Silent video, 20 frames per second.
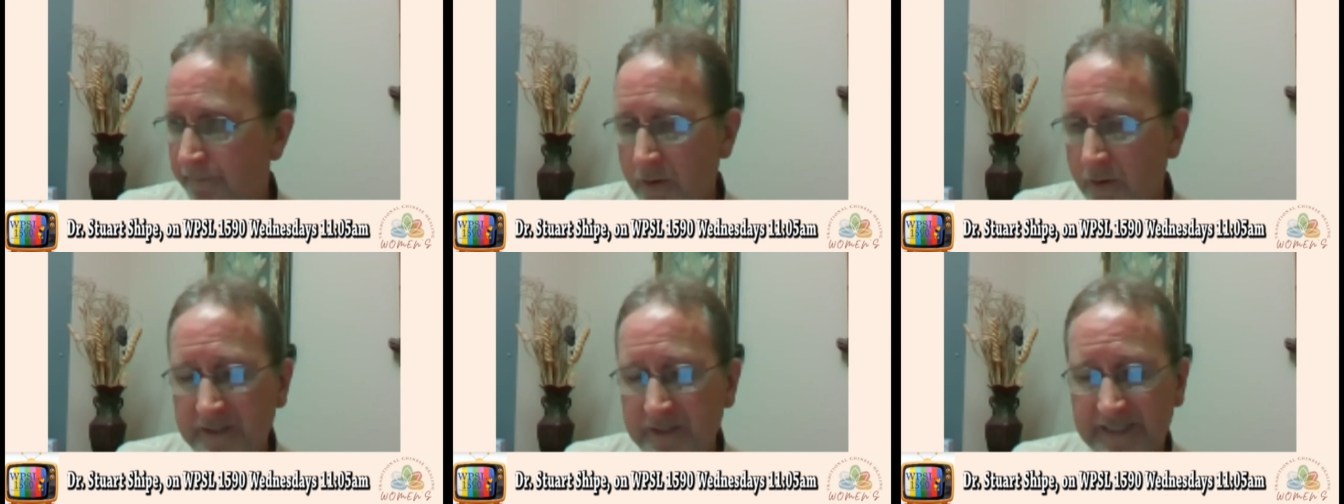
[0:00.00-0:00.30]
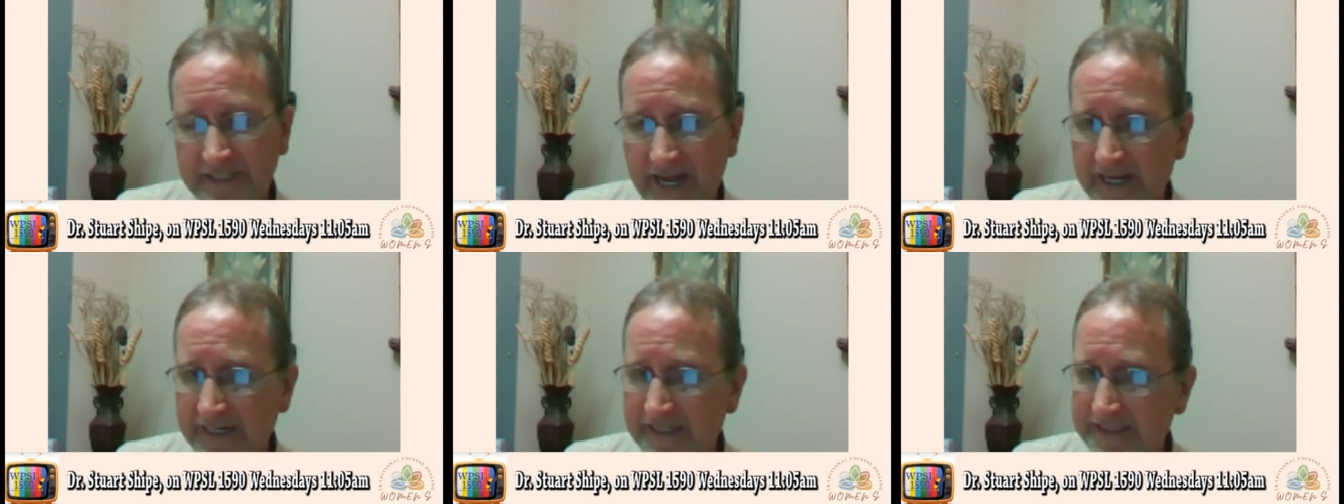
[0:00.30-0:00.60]
folks,
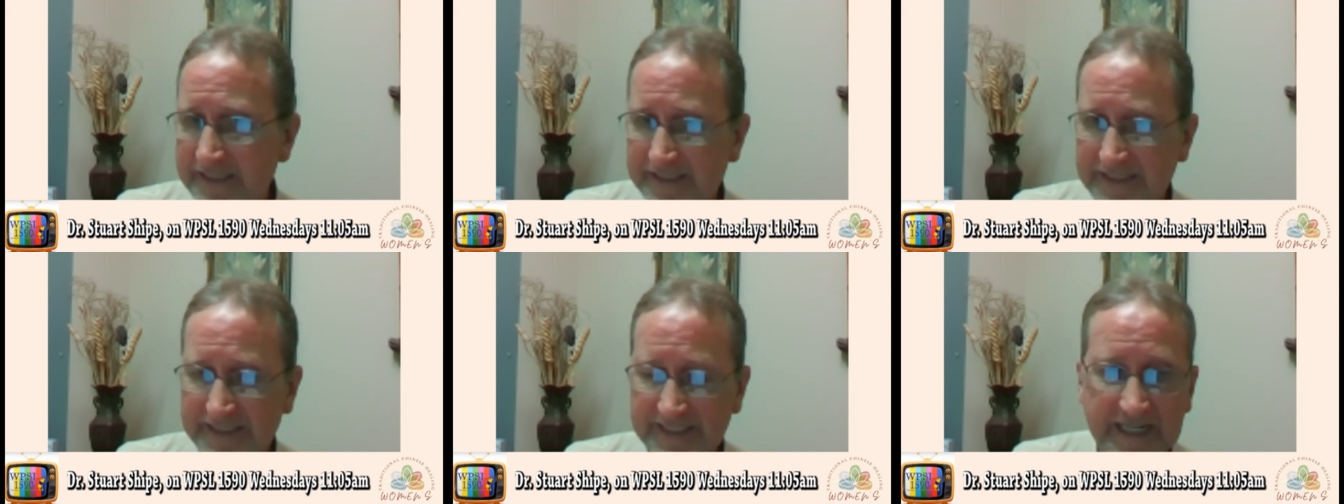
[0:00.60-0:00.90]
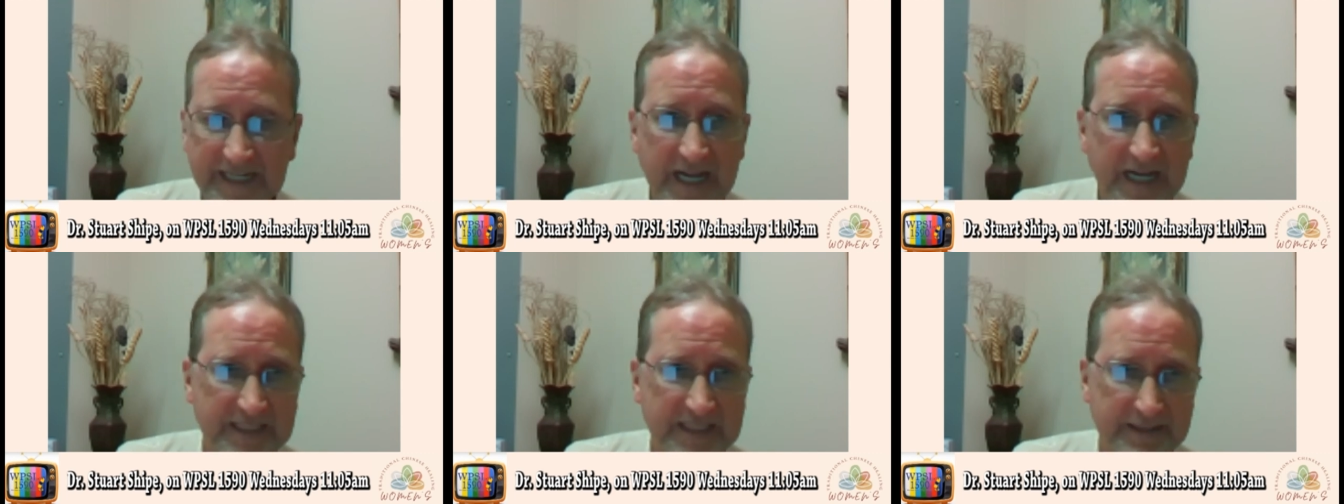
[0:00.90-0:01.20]
that's
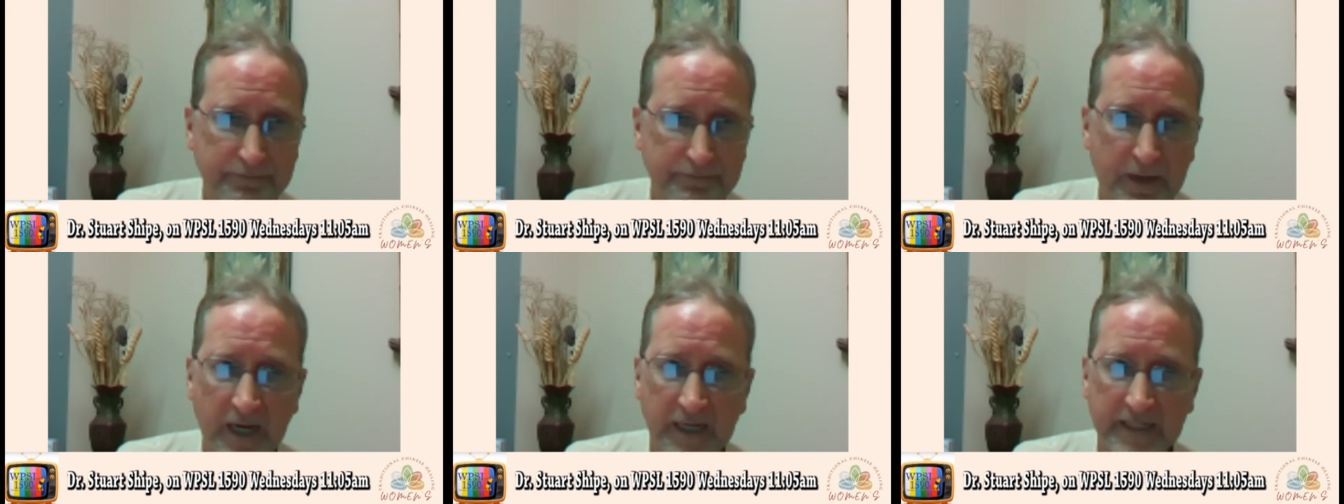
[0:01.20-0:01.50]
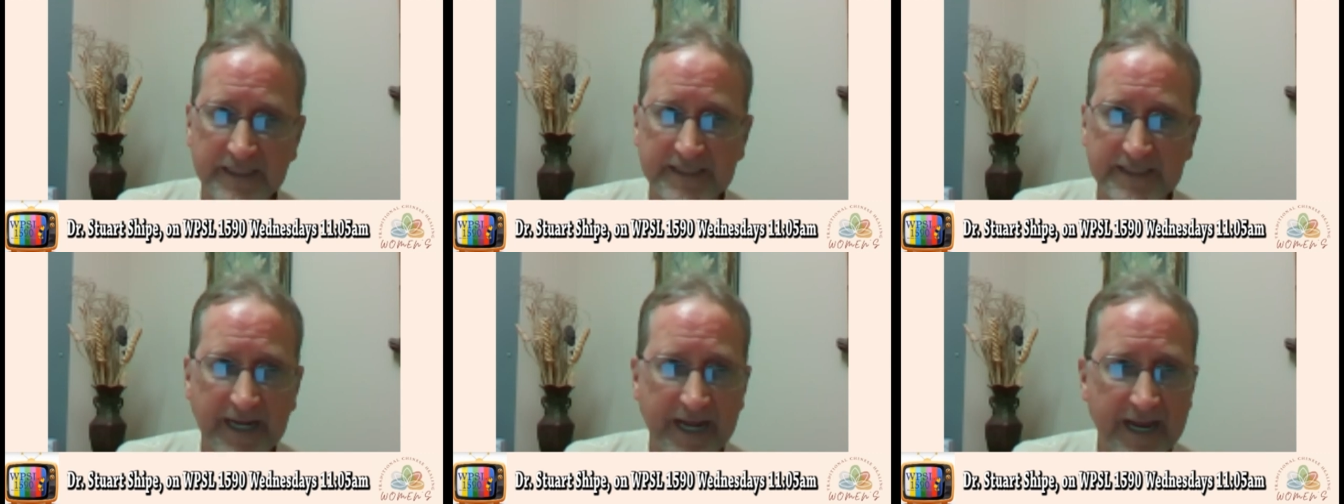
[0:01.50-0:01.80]
six
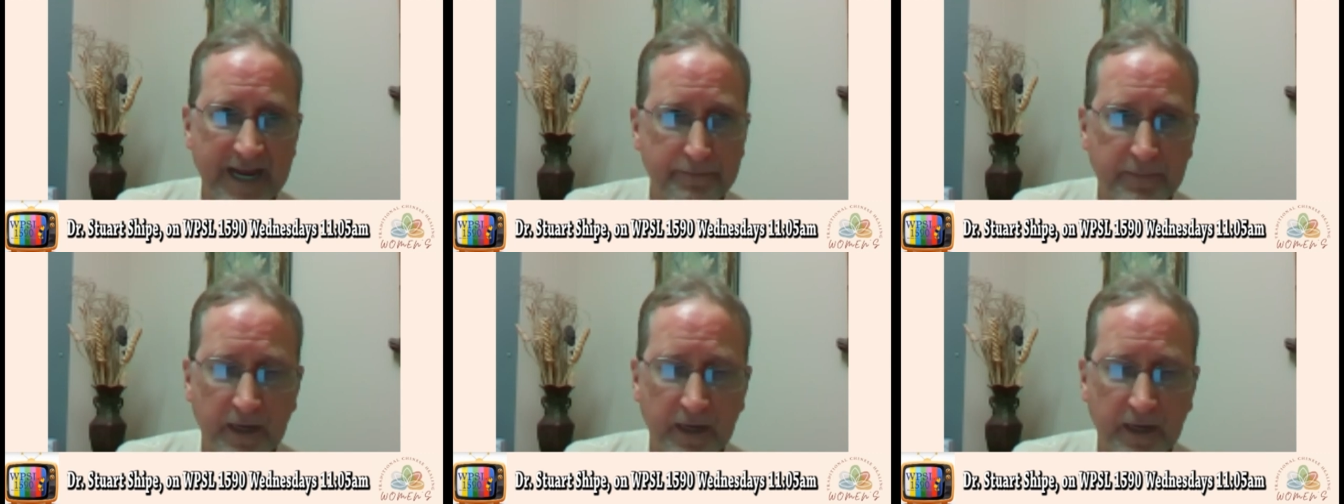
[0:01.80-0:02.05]
months, eight